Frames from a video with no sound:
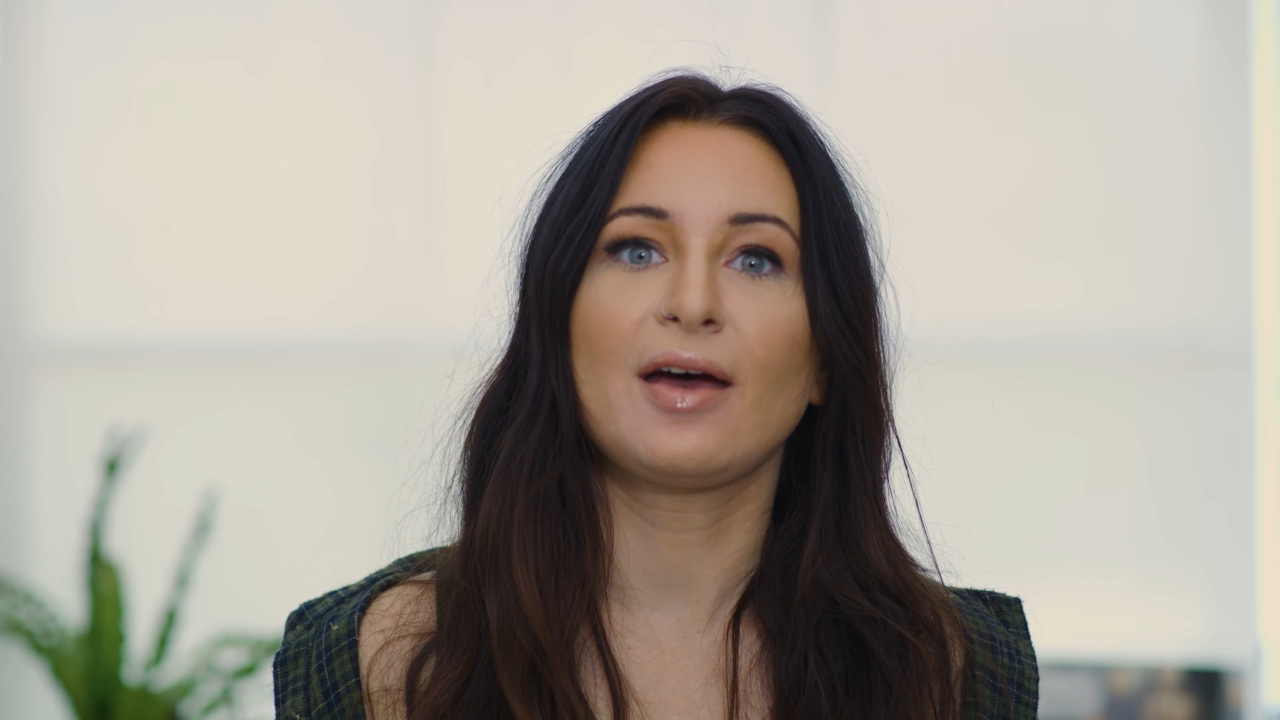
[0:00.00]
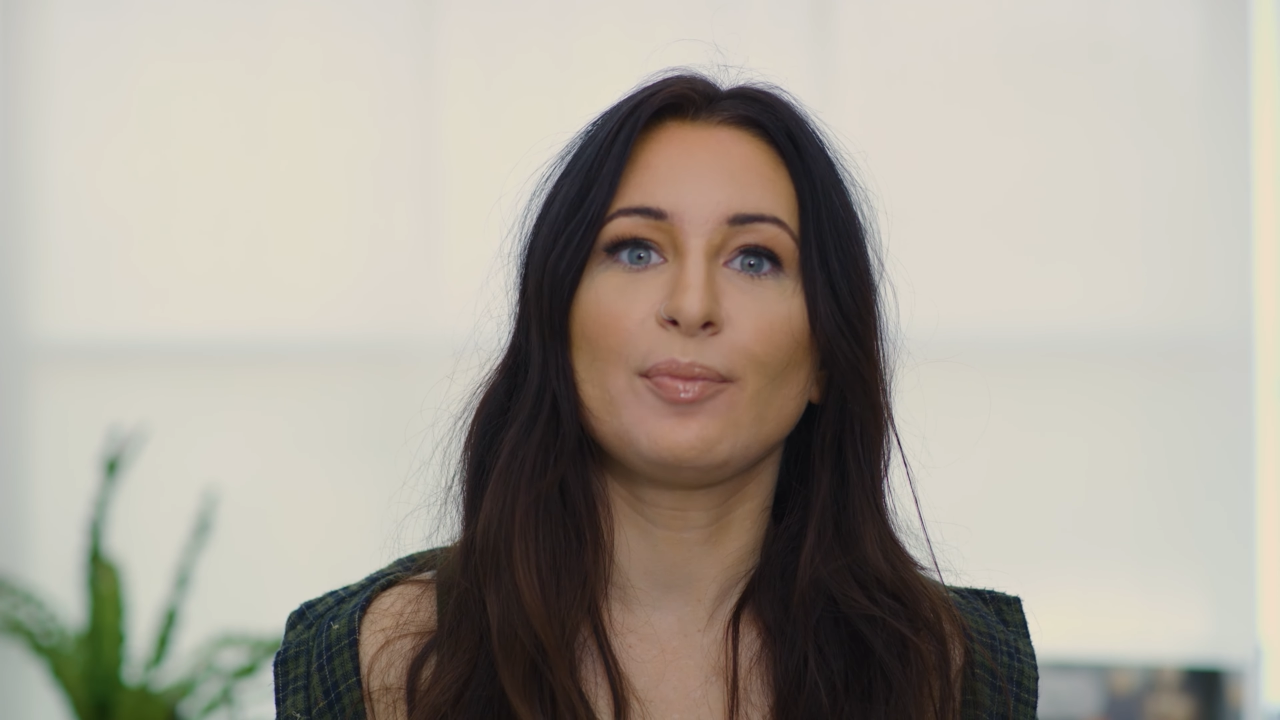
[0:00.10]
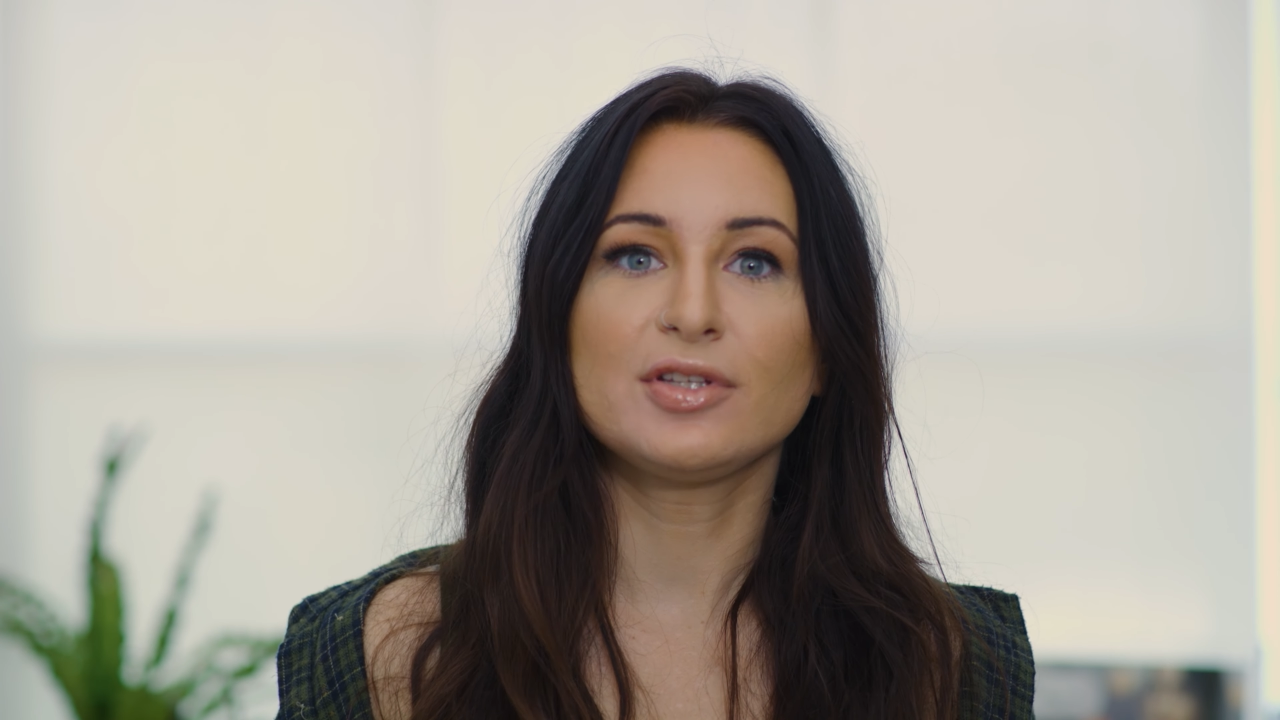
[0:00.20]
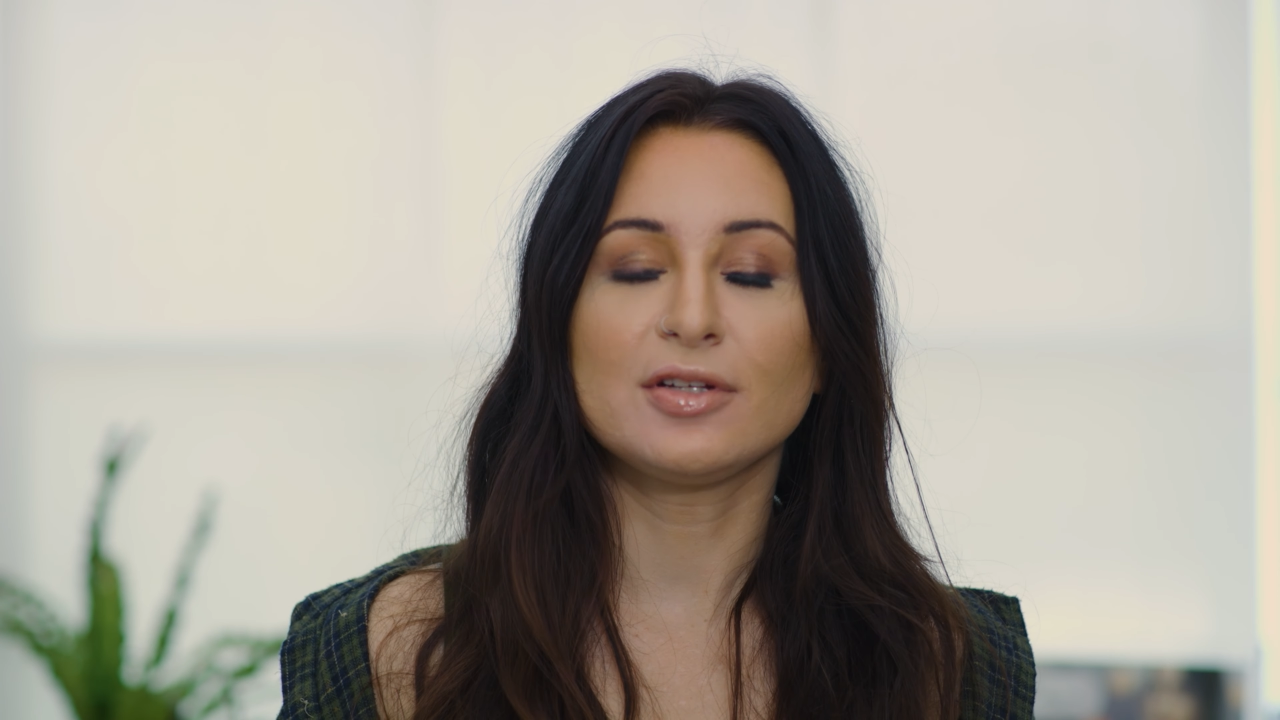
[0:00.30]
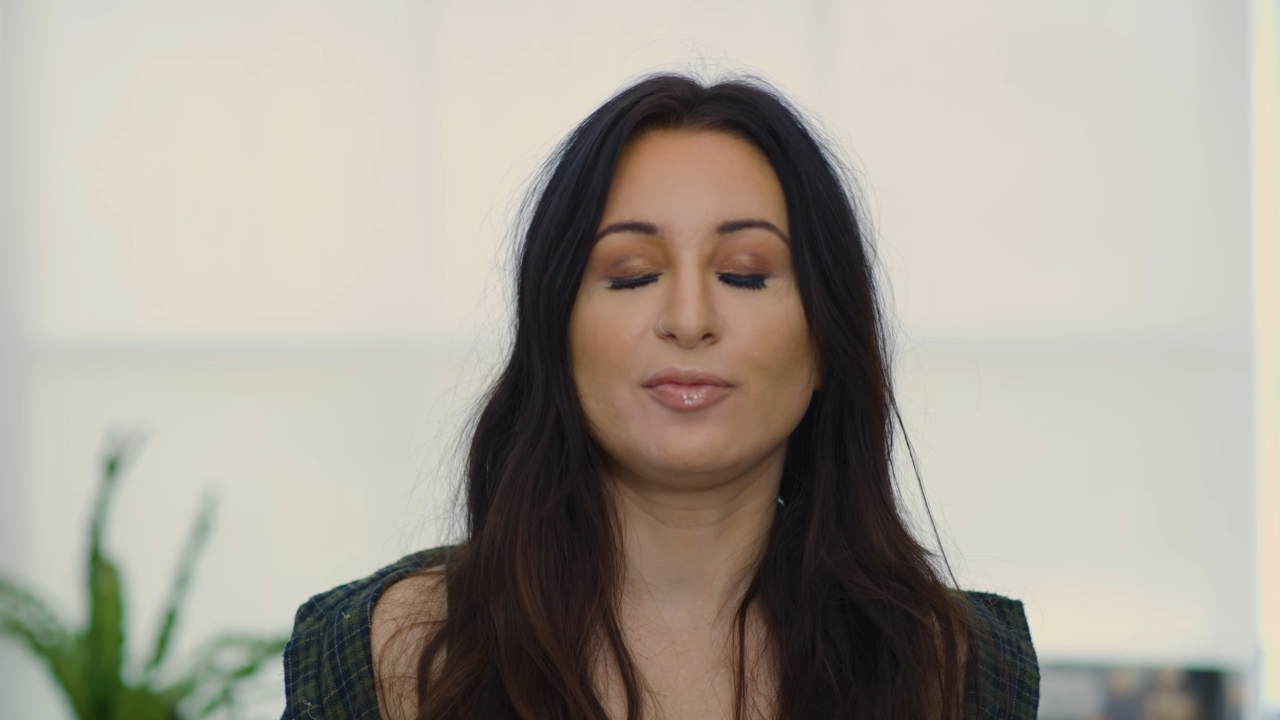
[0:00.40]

step